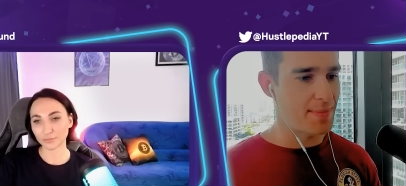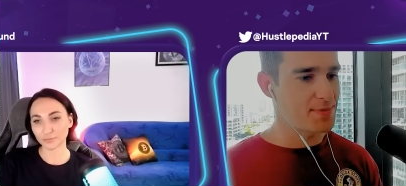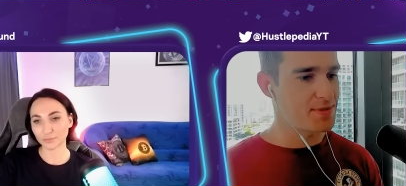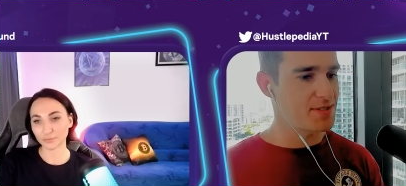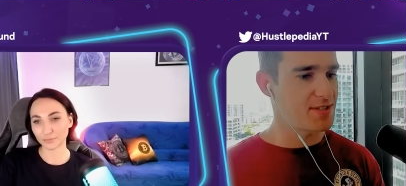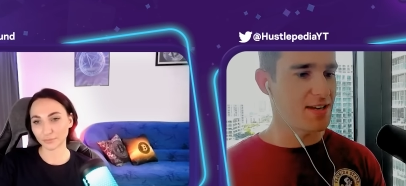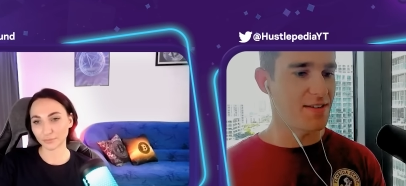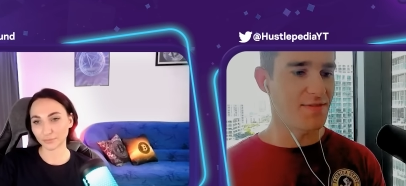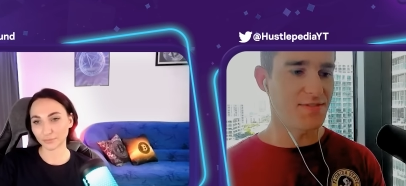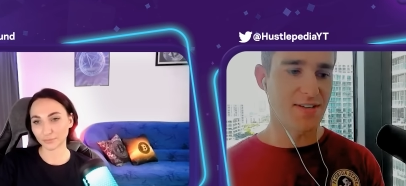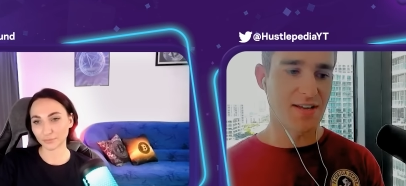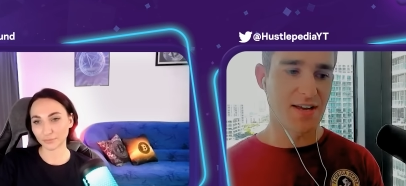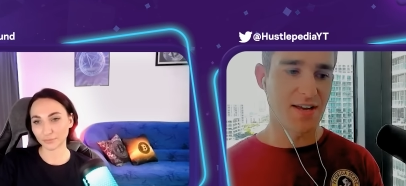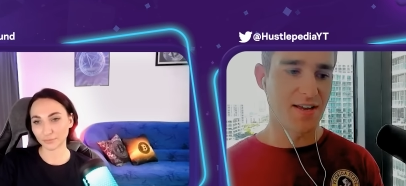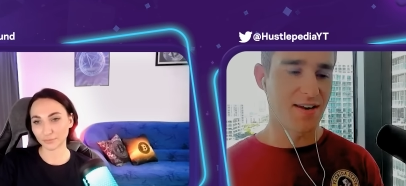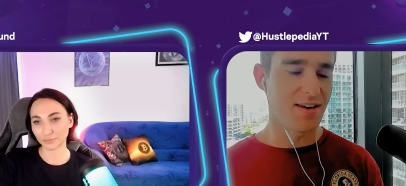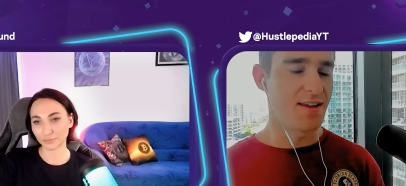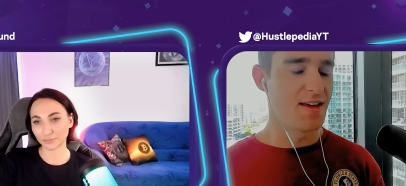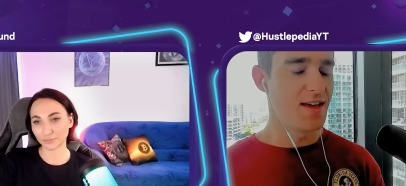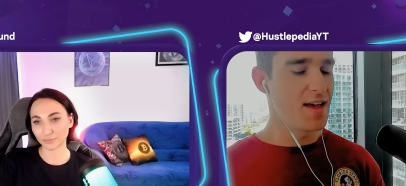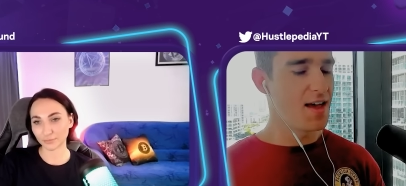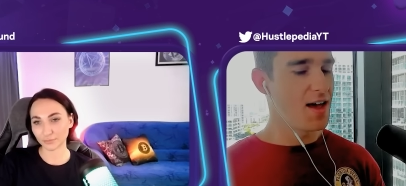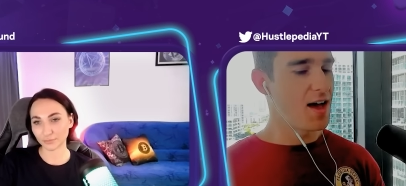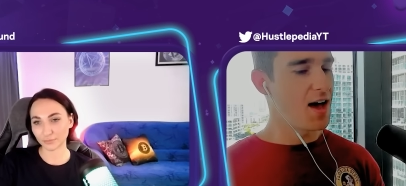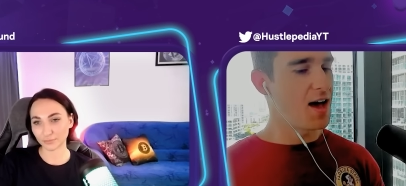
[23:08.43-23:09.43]
Speaker 1: They've done
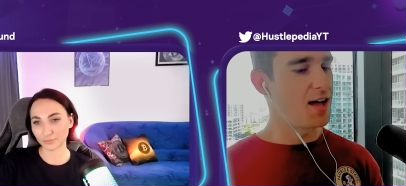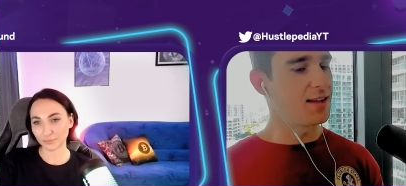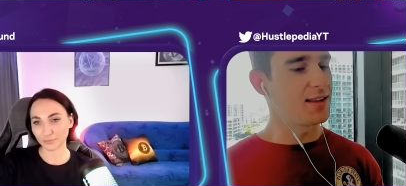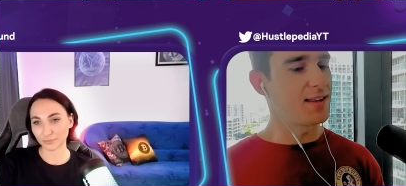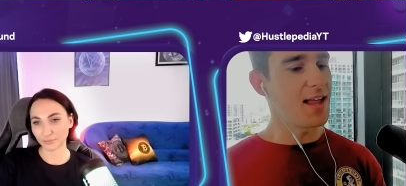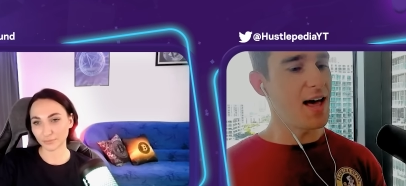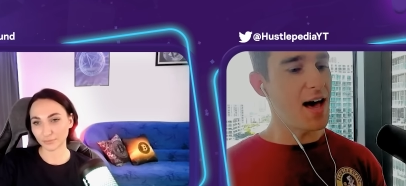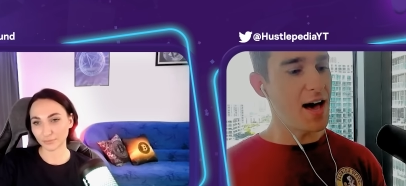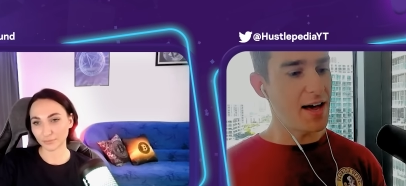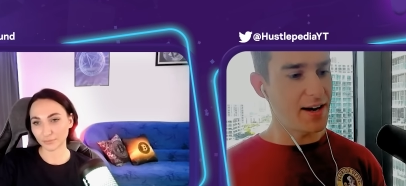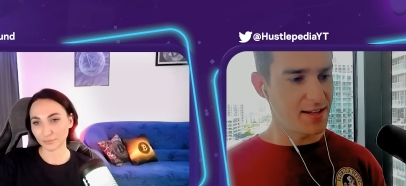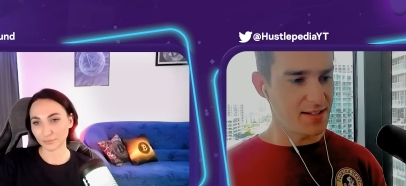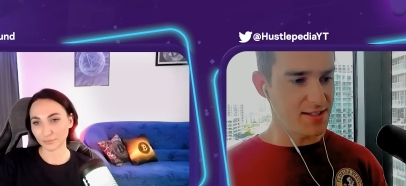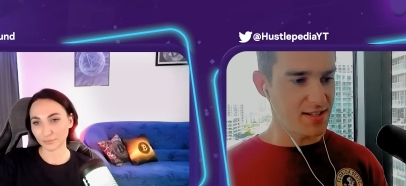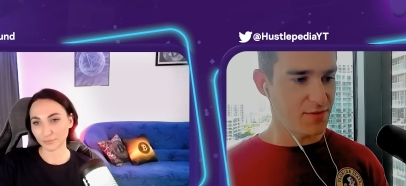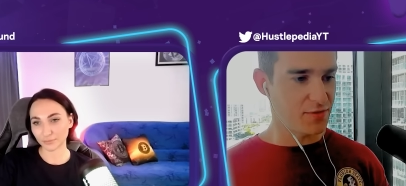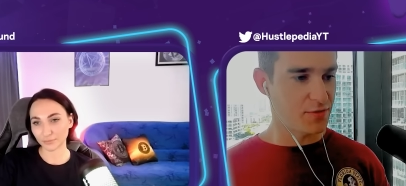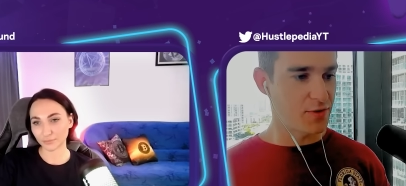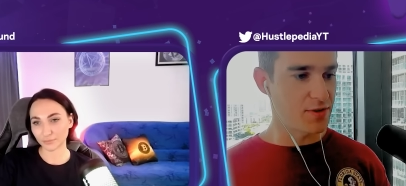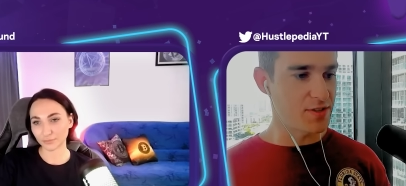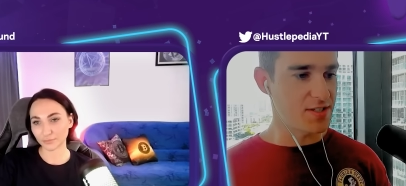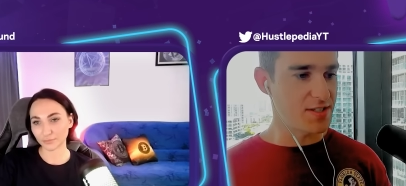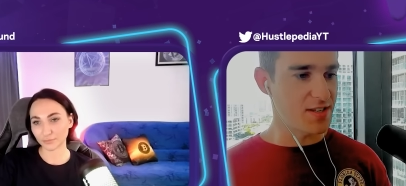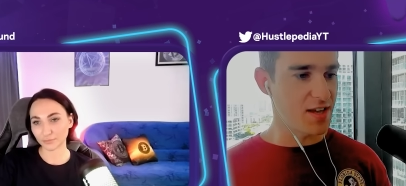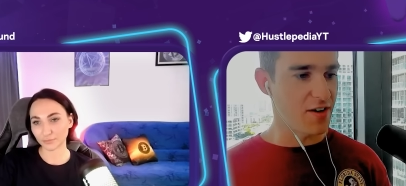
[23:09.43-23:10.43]
a lot of different
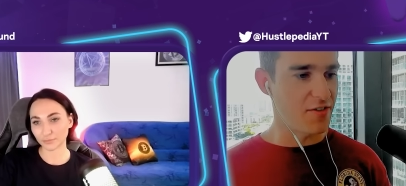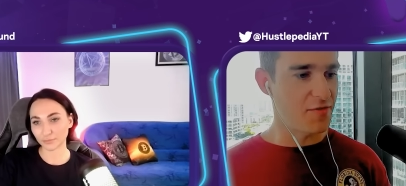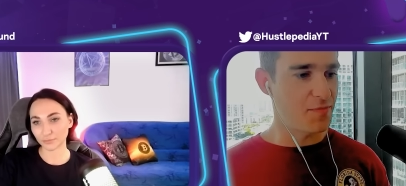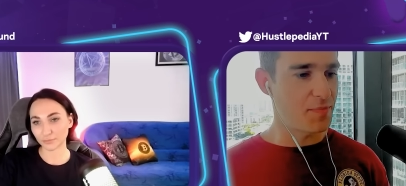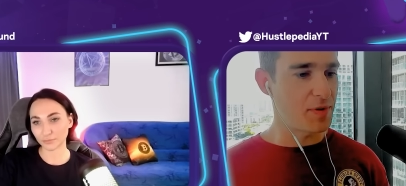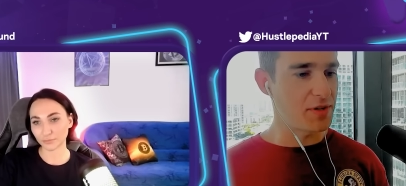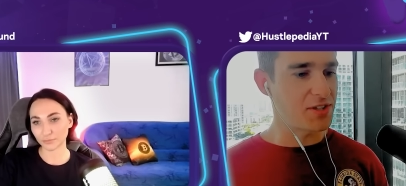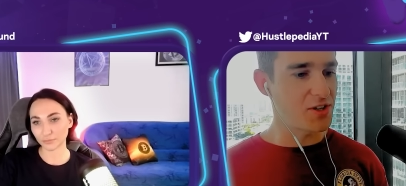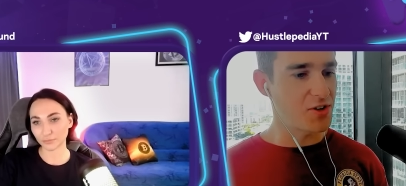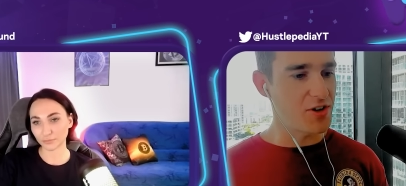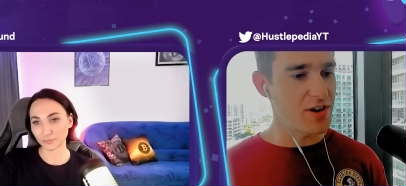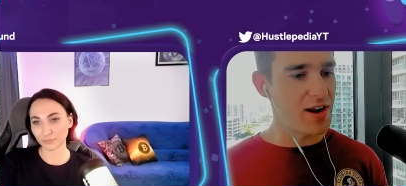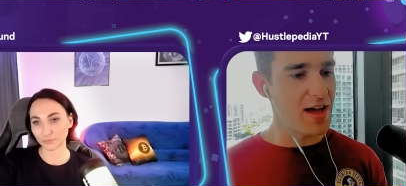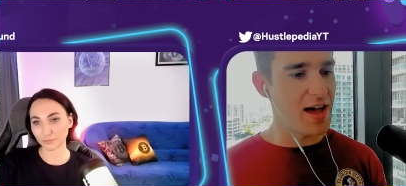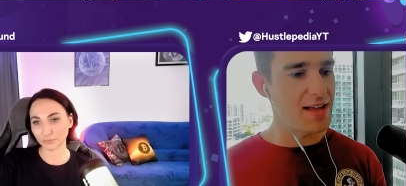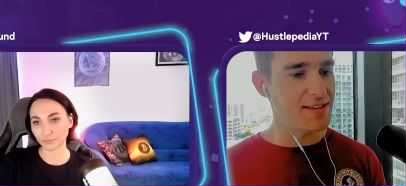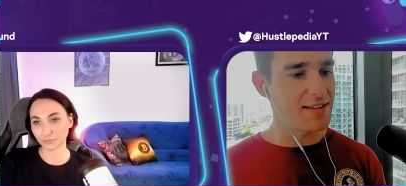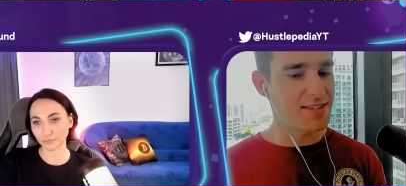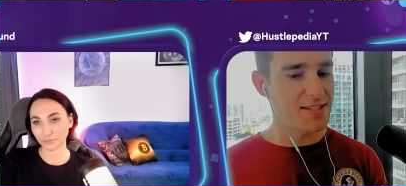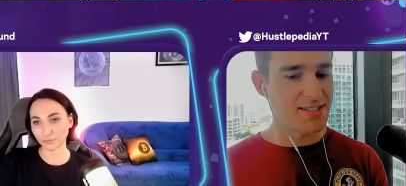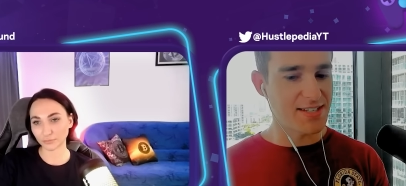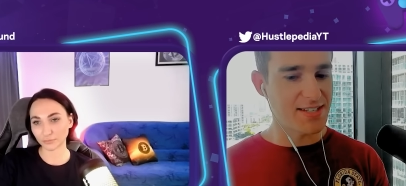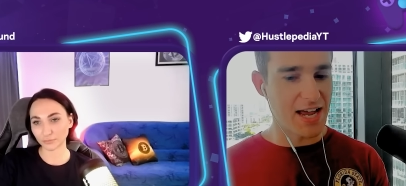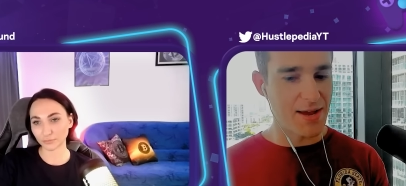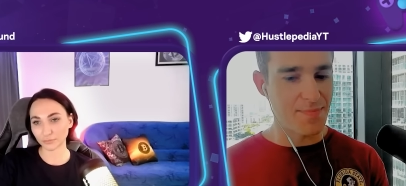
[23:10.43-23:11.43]
stuff, but they're not the
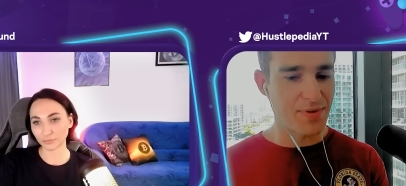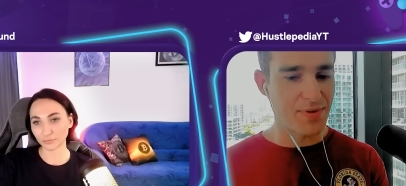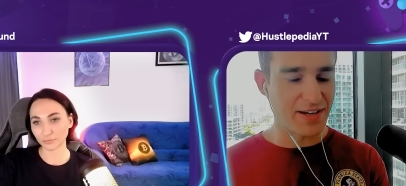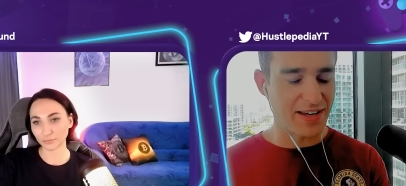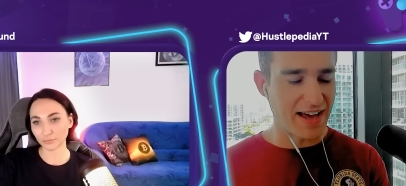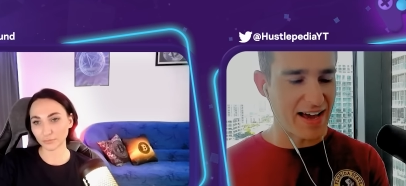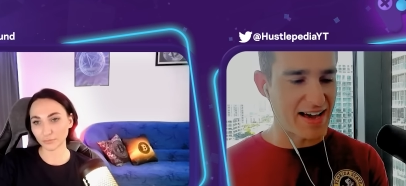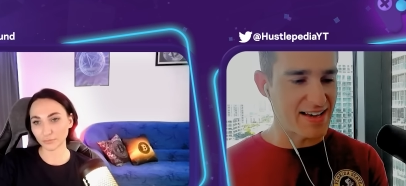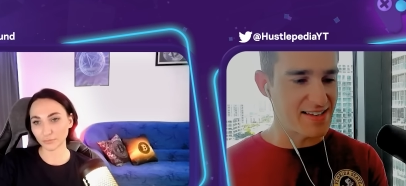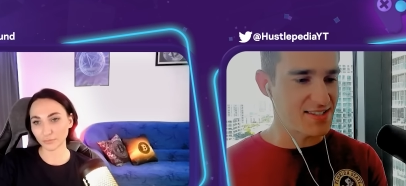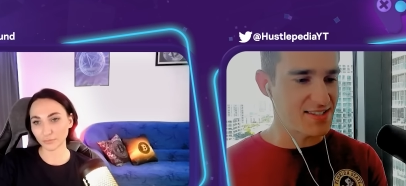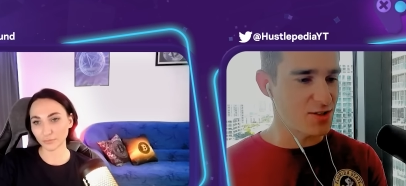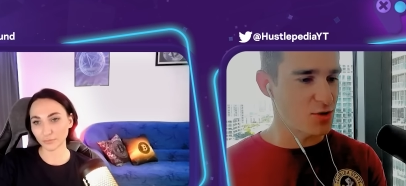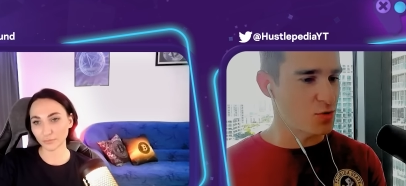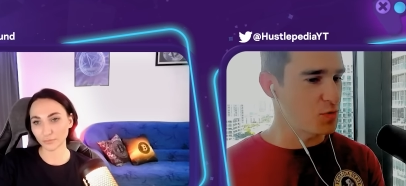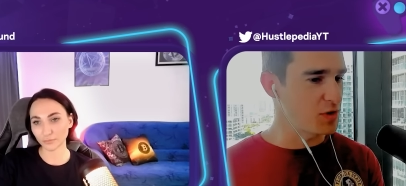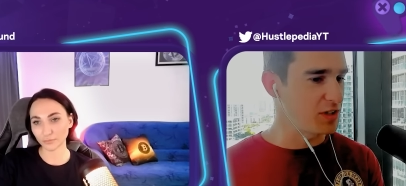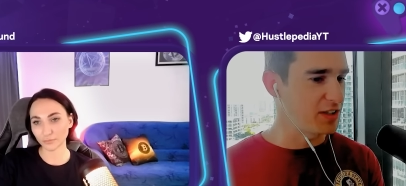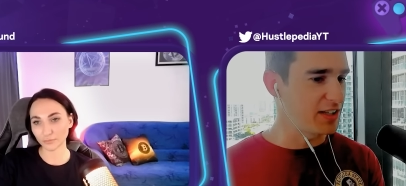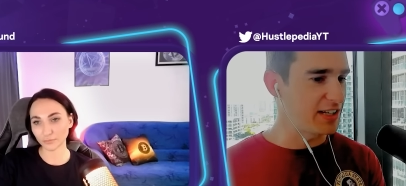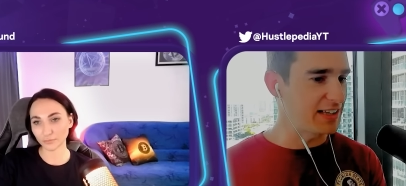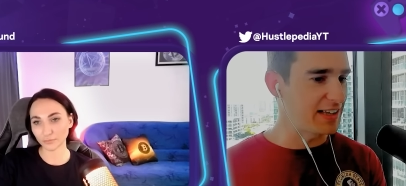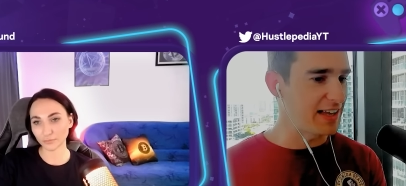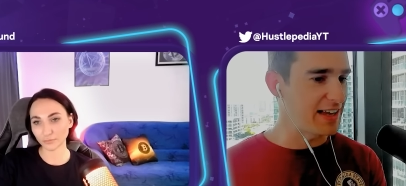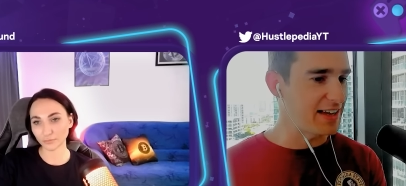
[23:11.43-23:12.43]
type of guys to really
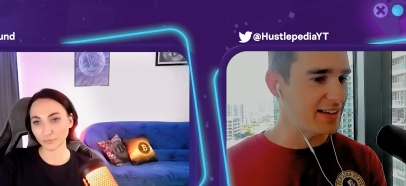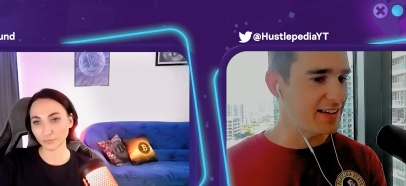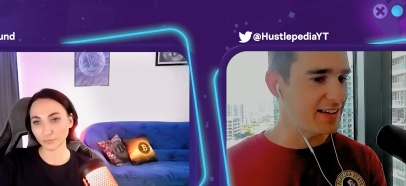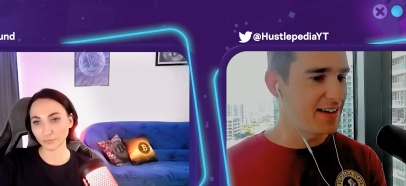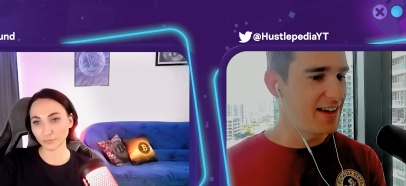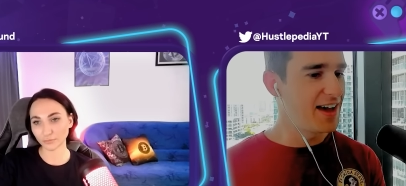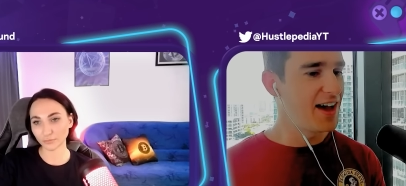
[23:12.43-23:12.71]
like